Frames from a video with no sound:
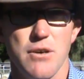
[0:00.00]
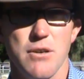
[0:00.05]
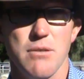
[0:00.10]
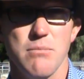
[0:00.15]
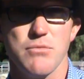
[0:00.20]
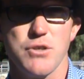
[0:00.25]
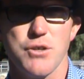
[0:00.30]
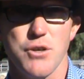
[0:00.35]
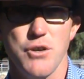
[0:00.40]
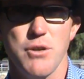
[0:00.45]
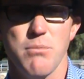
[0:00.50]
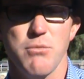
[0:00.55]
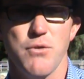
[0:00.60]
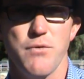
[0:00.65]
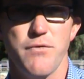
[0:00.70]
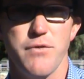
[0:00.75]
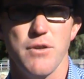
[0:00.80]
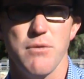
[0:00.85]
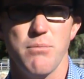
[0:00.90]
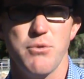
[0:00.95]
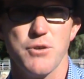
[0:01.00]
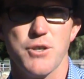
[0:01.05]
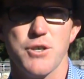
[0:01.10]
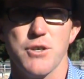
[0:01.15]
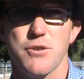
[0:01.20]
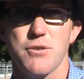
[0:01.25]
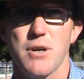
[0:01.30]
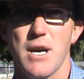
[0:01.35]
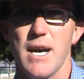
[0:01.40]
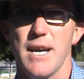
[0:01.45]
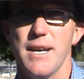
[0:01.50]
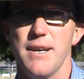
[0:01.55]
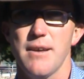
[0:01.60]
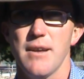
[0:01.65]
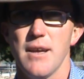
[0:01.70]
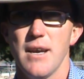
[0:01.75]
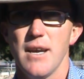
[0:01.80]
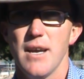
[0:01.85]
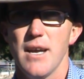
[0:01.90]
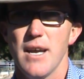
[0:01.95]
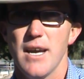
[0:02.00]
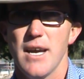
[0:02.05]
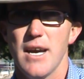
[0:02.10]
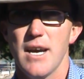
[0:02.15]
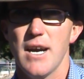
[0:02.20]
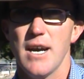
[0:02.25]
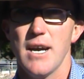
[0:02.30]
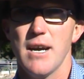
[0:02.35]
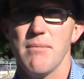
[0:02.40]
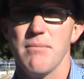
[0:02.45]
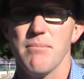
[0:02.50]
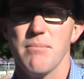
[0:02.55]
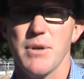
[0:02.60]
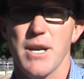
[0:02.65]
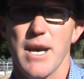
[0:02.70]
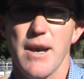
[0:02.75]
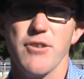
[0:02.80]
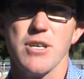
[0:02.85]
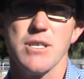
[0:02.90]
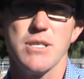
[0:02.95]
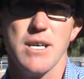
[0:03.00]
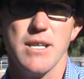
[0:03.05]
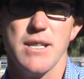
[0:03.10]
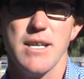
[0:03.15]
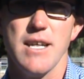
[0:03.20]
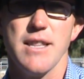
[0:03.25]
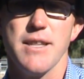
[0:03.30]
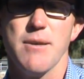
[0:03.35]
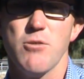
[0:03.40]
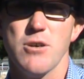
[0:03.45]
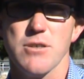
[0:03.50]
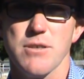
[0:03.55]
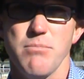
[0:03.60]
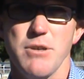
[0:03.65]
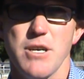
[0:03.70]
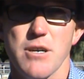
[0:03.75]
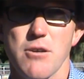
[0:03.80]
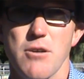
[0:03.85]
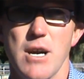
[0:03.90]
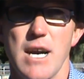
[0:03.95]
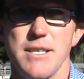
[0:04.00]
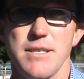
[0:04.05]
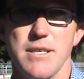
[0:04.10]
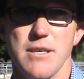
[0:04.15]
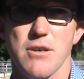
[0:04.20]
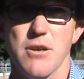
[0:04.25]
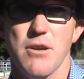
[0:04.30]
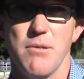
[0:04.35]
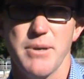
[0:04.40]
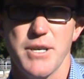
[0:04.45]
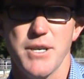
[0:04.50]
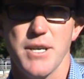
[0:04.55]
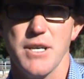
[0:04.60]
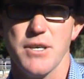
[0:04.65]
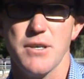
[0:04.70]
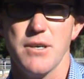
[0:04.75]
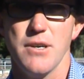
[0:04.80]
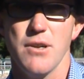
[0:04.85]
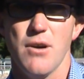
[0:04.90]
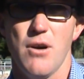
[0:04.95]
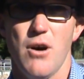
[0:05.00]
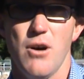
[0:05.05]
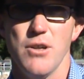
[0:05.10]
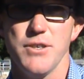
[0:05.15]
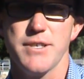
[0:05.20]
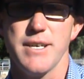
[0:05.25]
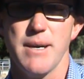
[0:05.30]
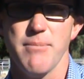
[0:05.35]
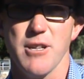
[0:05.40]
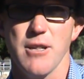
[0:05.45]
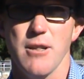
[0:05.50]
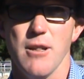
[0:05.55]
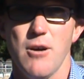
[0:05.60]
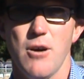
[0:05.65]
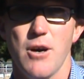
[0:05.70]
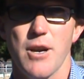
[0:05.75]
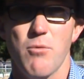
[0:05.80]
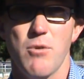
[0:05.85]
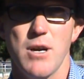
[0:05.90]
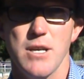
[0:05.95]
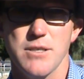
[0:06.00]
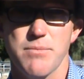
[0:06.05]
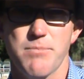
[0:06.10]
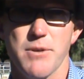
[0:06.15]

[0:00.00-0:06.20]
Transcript: on them, suitable for the butcher trade. But having said that, there was a bit of grazier competition on some of the lighter ones,